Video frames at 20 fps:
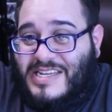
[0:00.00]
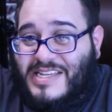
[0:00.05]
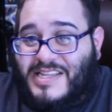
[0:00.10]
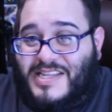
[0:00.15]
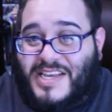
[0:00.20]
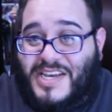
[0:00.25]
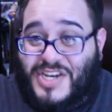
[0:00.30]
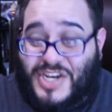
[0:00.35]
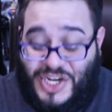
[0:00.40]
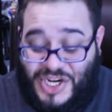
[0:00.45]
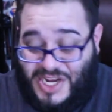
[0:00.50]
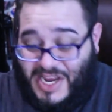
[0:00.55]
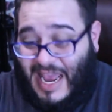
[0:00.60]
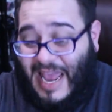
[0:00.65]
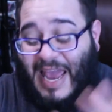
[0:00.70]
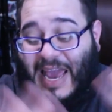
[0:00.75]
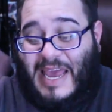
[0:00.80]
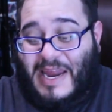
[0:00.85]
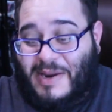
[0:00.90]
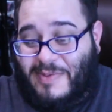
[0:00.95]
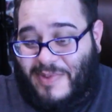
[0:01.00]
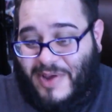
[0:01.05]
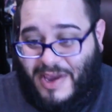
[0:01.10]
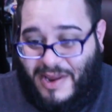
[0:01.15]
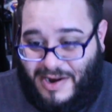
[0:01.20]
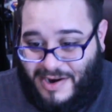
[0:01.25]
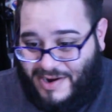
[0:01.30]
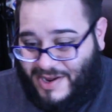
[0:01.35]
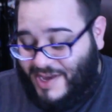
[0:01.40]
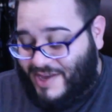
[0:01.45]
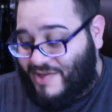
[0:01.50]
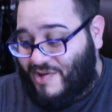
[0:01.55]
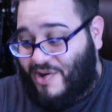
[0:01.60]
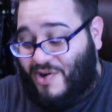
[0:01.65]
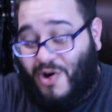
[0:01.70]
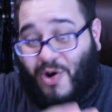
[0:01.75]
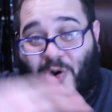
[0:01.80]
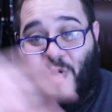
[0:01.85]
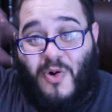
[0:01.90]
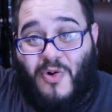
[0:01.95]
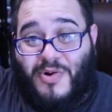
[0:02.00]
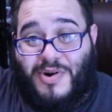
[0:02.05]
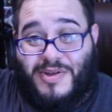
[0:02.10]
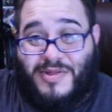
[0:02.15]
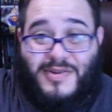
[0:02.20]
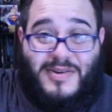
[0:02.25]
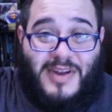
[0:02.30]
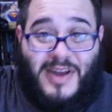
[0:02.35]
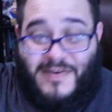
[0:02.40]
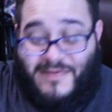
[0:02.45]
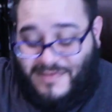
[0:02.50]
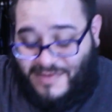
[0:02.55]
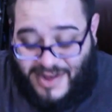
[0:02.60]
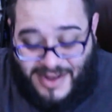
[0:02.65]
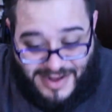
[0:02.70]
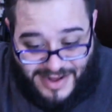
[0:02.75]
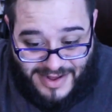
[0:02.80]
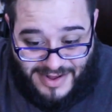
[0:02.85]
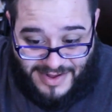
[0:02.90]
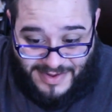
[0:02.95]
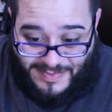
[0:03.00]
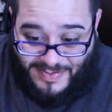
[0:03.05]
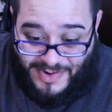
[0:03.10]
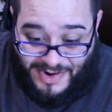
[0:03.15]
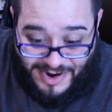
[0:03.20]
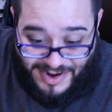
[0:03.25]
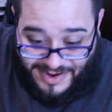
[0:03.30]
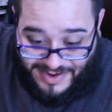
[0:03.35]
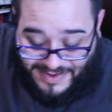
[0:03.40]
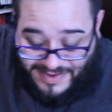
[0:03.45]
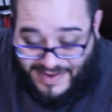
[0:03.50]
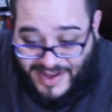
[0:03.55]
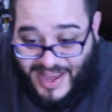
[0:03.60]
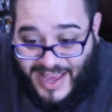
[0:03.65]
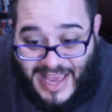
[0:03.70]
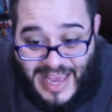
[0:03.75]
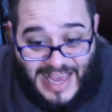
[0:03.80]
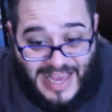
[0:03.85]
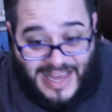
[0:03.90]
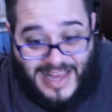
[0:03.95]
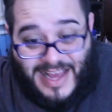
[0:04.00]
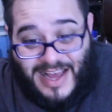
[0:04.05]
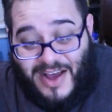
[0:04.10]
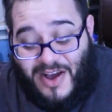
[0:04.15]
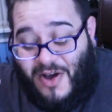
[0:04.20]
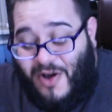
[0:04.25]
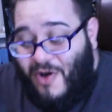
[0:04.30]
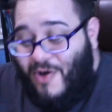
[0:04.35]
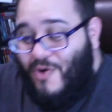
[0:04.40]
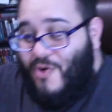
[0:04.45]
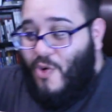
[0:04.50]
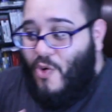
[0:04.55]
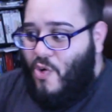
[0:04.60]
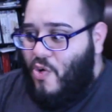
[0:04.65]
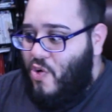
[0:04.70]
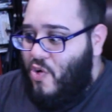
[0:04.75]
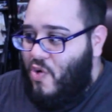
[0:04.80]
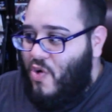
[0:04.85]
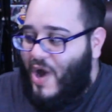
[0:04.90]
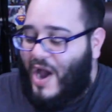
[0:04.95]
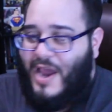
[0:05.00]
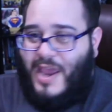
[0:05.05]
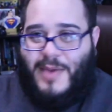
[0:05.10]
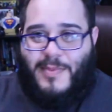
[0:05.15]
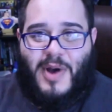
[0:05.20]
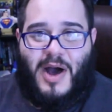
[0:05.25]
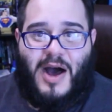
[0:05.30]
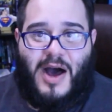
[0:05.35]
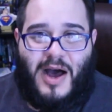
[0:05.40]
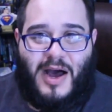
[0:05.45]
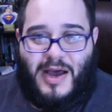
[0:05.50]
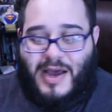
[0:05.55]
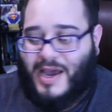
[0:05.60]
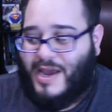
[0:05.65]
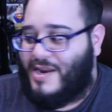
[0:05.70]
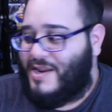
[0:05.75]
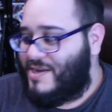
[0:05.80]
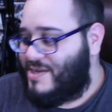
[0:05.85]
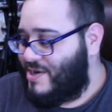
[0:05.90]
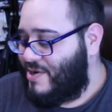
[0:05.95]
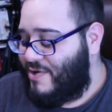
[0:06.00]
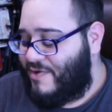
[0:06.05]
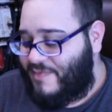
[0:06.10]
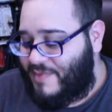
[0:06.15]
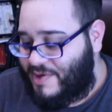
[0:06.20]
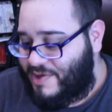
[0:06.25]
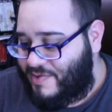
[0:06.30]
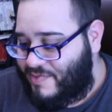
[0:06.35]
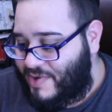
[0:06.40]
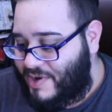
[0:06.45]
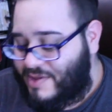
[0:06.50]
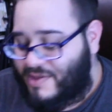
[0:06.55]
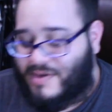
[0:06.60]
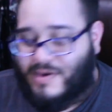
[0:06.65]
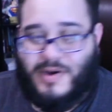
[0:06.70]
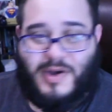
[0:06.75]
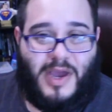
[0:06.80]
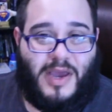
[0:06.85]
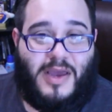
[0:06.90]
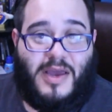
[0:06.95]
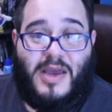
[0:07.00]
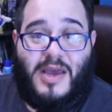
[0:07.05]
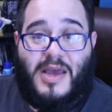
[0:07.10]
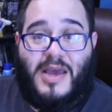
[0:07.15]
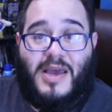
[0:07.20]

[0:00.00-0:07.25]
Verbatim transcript: This shit animated is on a whole nother level, bro. I am hot. I need to take off my sweats. Okay.